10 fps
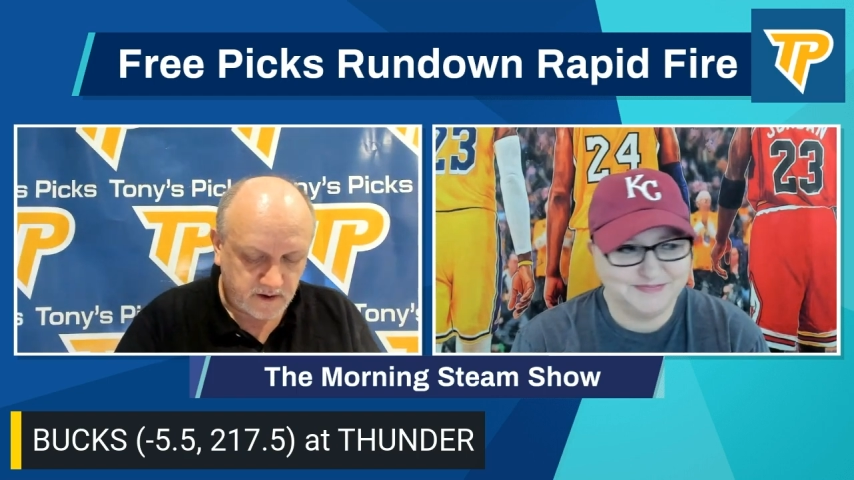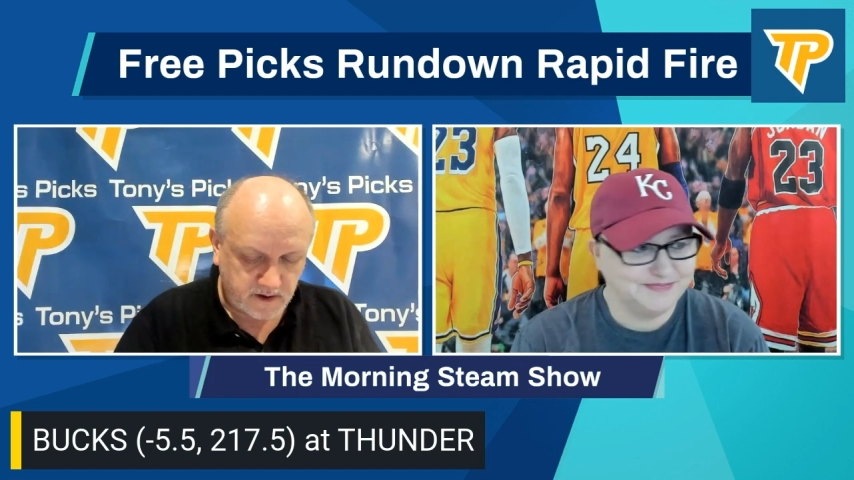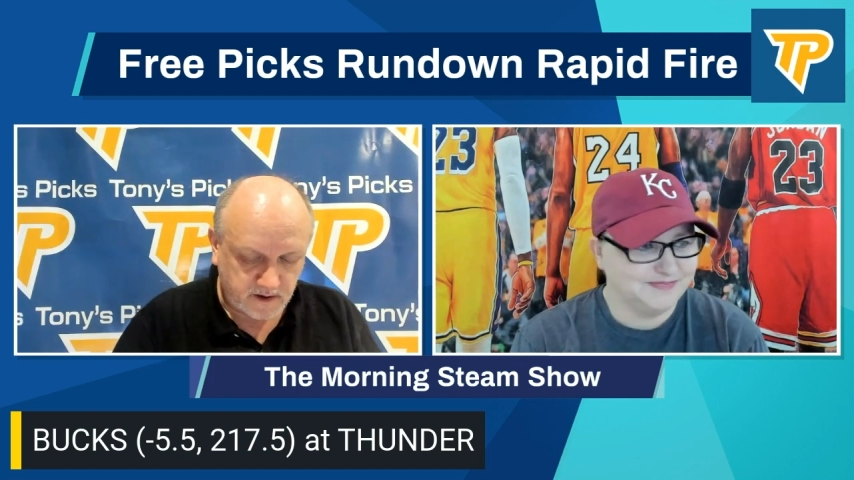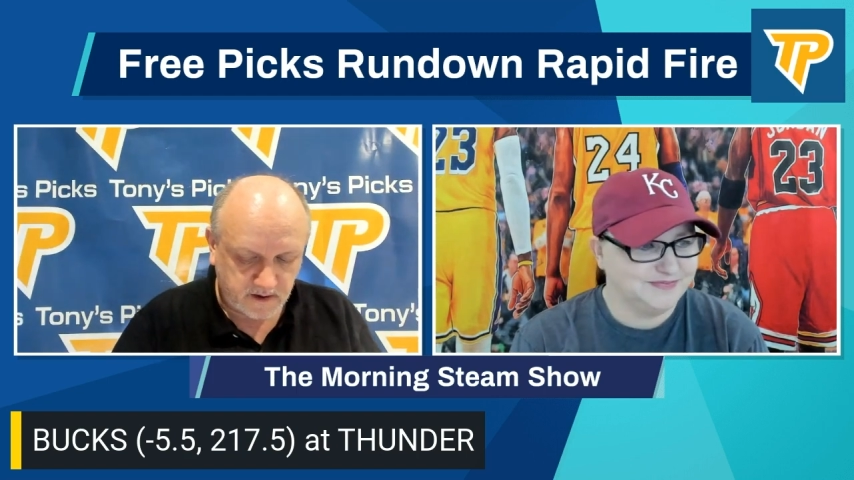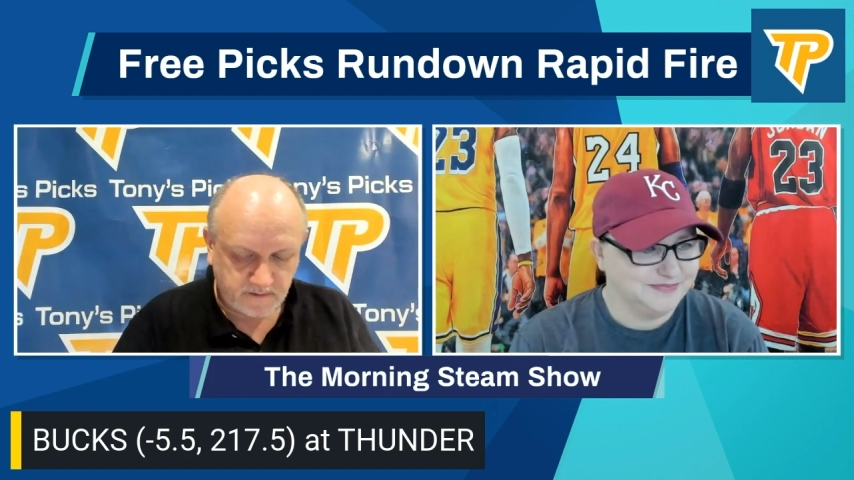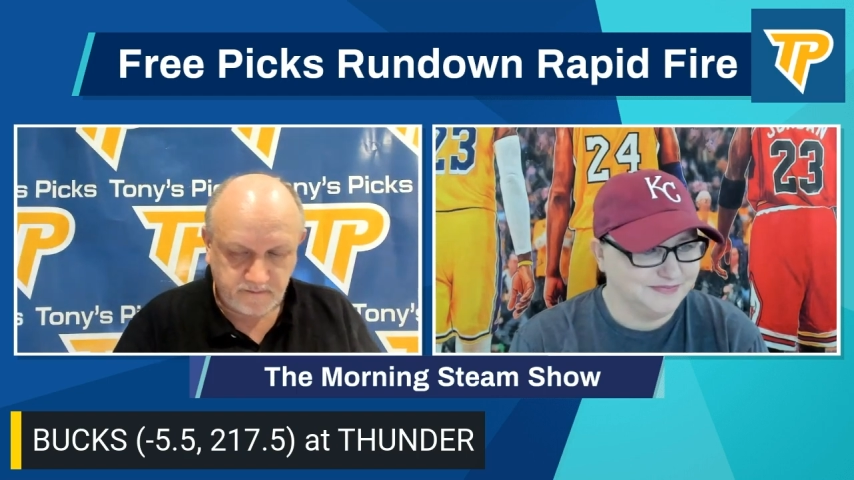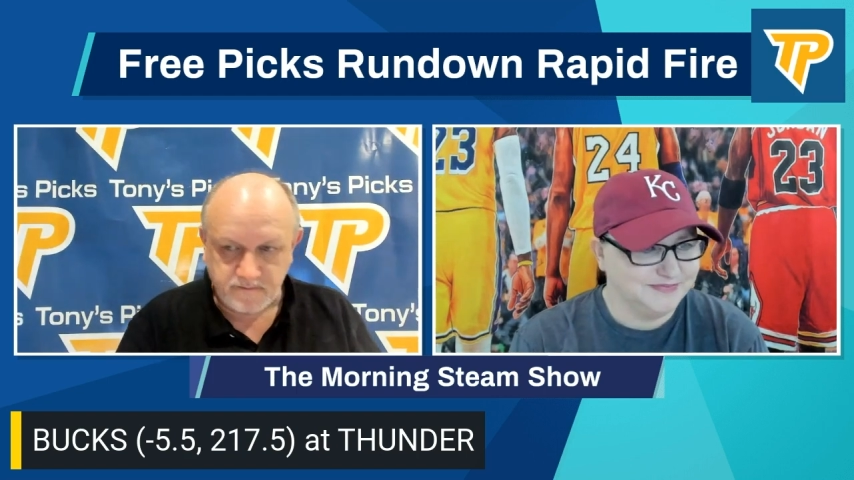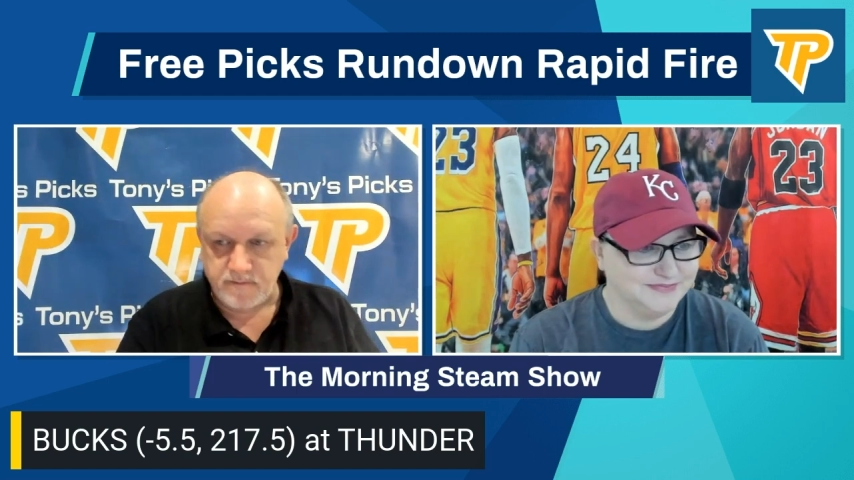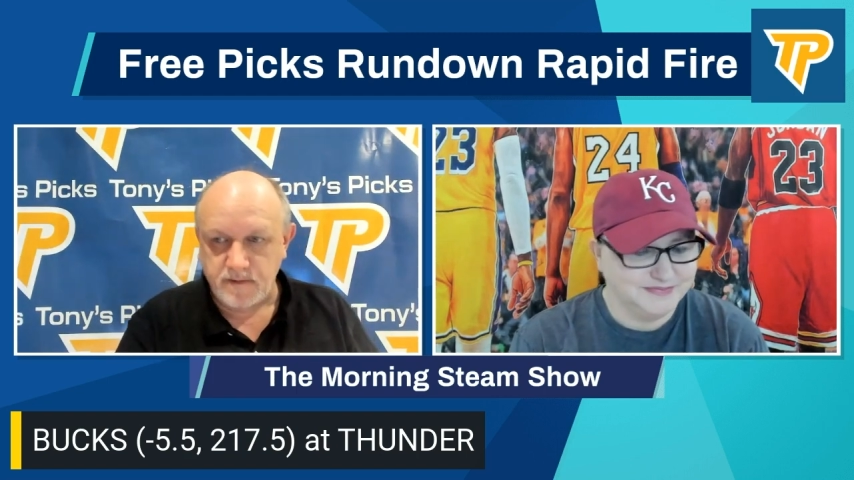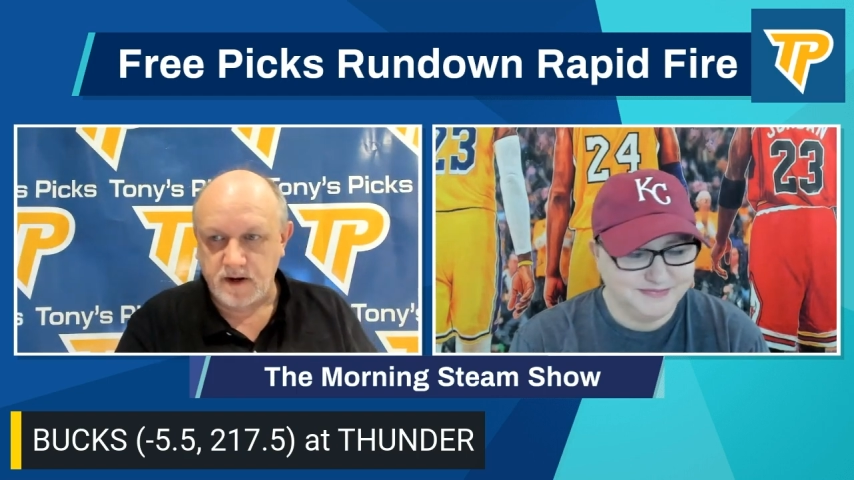Um,
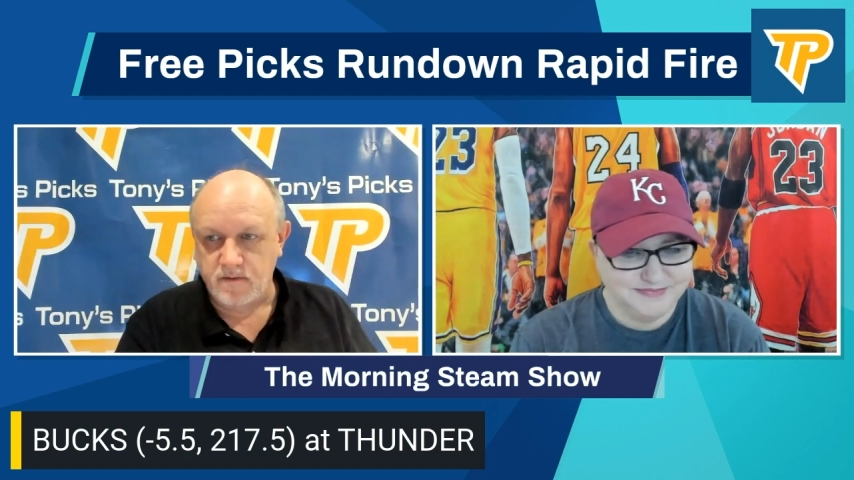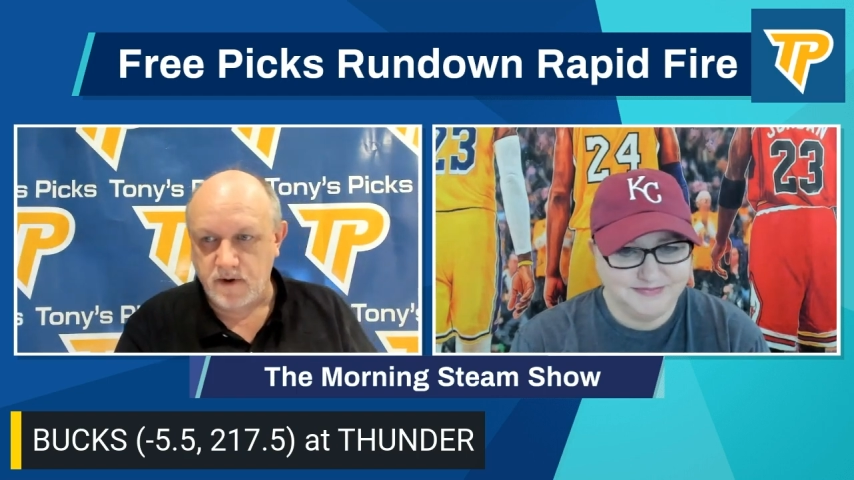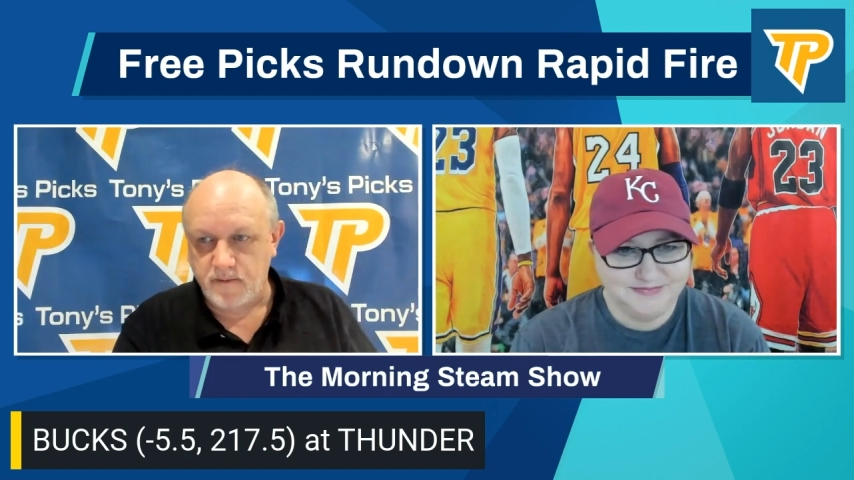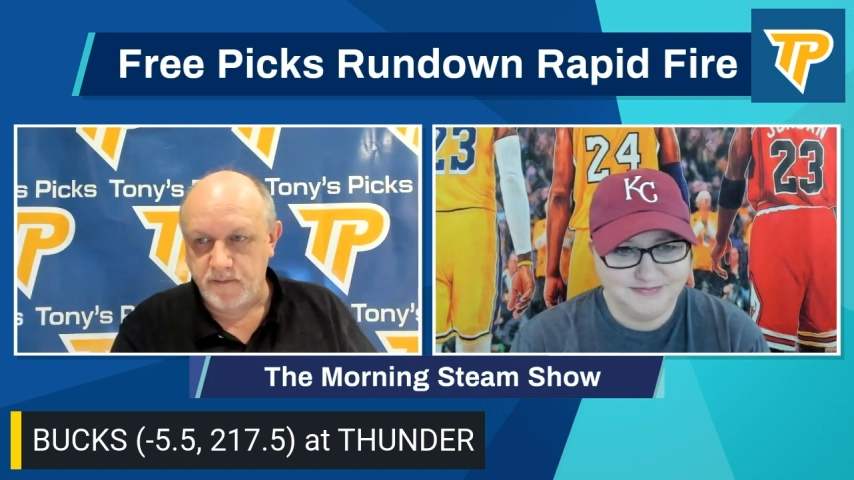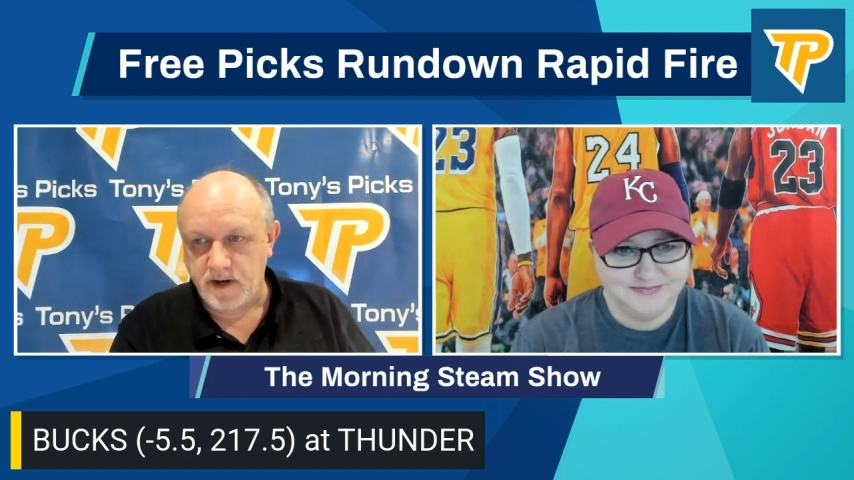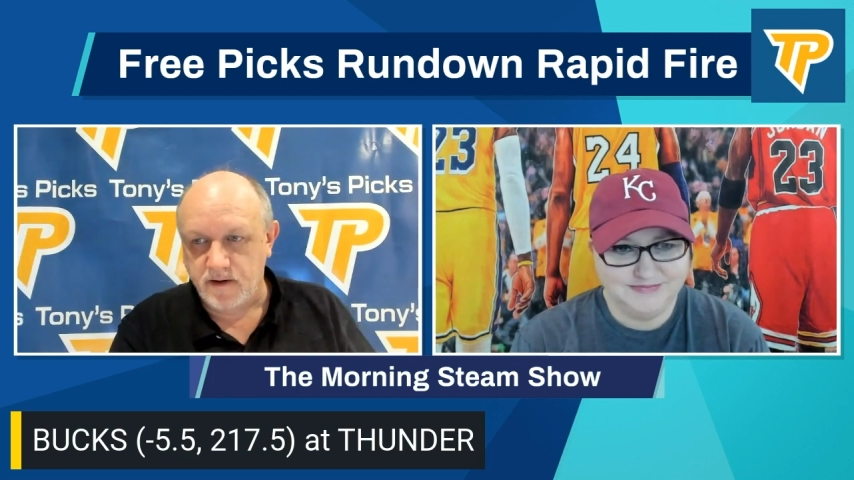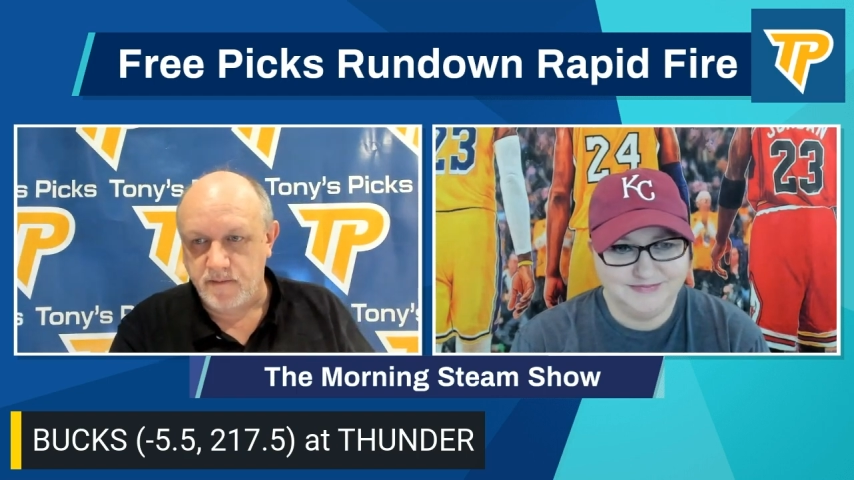I don't want Mean to